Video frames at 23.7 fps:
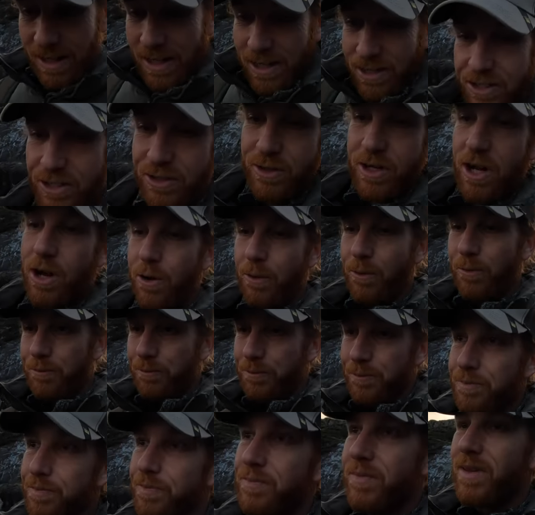as you know.
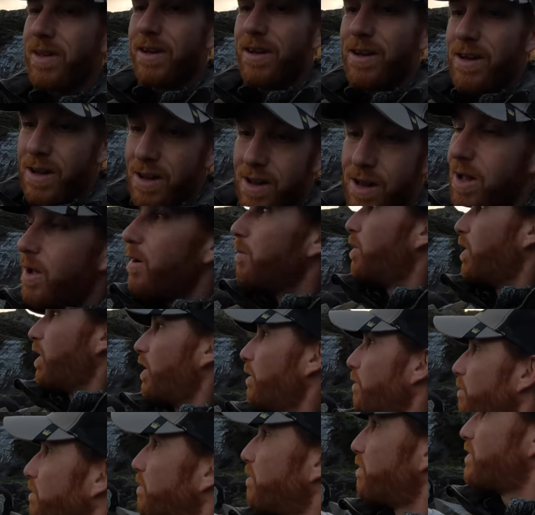But
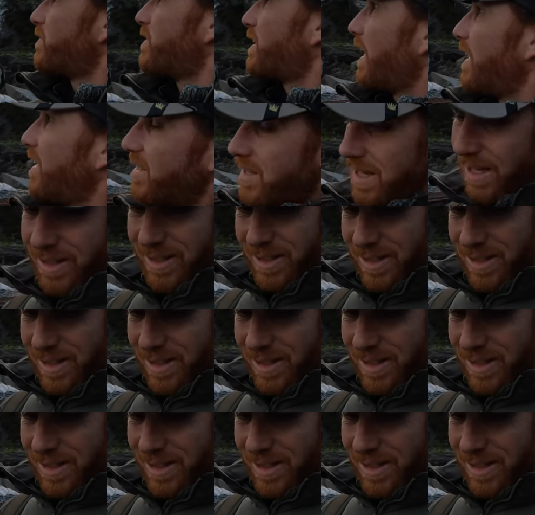days like